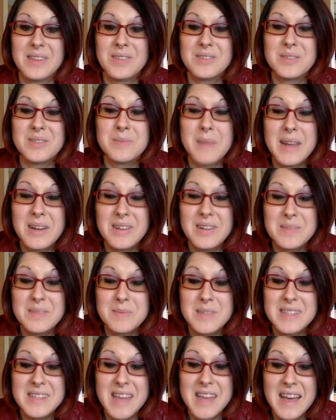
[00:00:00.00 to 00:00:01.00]
those are my
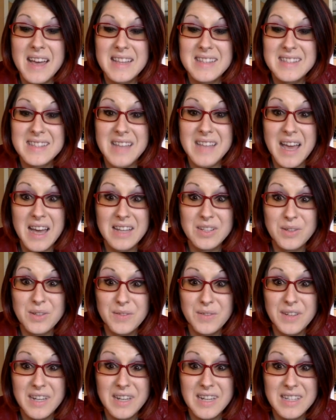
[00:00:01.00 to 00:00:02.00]
Christmas thoughts.
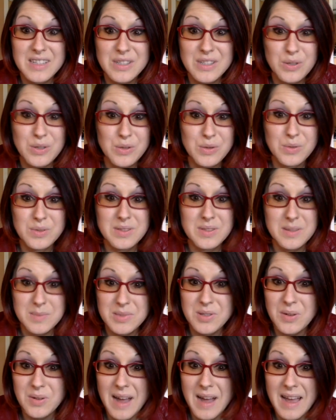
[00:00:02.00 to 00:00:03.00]
Don't forget to
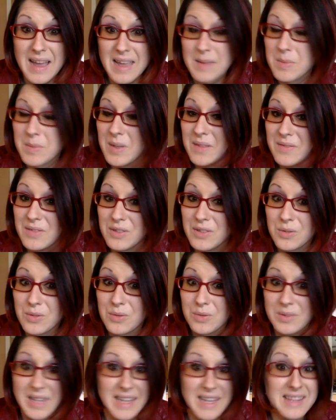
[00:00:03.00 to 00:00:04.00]
subscribe if you
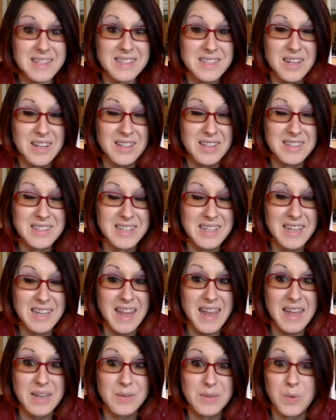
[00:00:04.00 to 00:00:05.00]
like this content
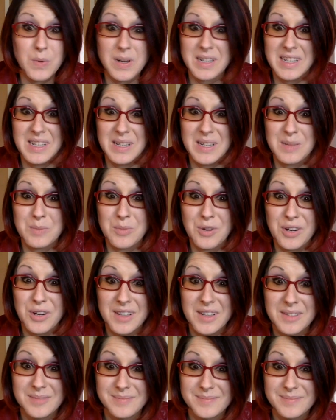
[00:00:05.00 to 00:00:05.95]
and want to hear more.